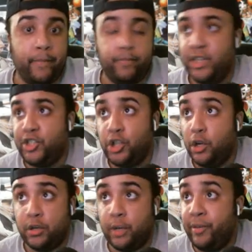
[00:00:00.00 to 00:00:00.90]
This
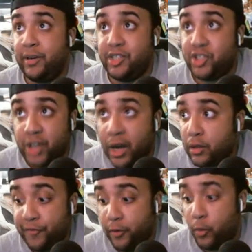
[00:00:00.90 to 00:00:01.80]
show completely
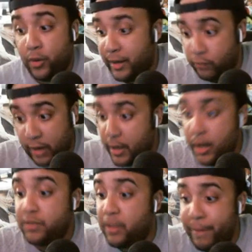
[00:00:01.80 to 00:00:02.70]
sucked from what I read
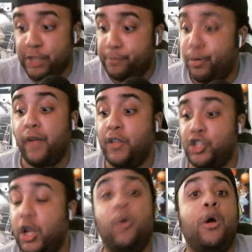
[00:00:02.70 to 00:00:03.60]
here. The best part of the
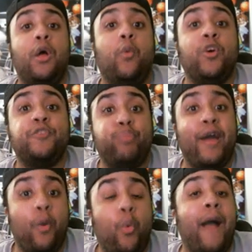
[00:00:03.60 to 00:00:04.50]
show was
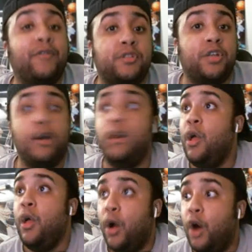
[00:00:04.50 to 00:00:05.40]
Bray Wyatt's return
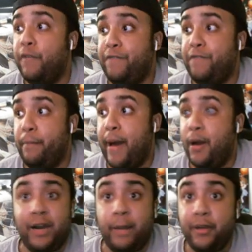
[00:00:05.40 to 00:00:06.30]
over Finn Balor.
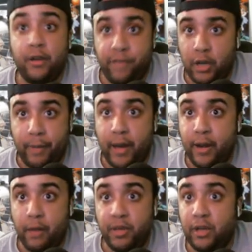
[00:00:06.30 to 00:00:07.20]
And I'm getting the fuck up out of
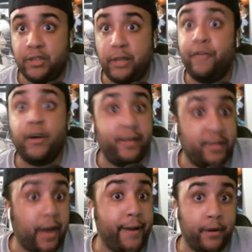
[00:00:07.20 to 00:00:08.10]
here because I'm fucking
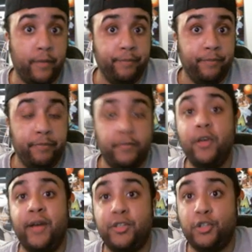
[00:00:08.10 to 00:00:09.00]
tired. Thank
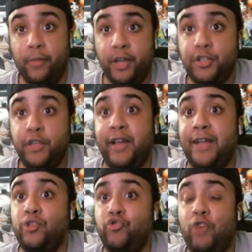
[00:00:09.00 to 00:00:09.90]
you guys so much. If you
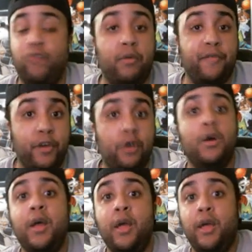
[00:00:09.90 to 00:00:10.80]
guys enjoyed Raw Review,
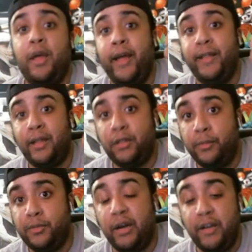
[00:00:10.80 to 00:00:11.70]
hit that
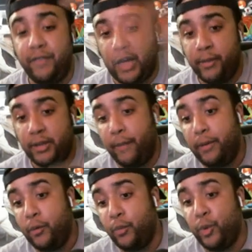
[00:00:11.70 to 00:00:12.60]
thumbs up. Leave a comment down
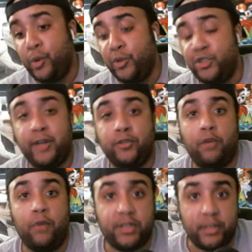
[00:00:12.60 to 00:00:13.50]
below what you guys thought
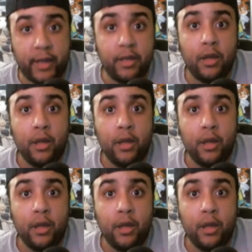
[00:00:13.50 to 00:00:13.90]
of Raw tonight.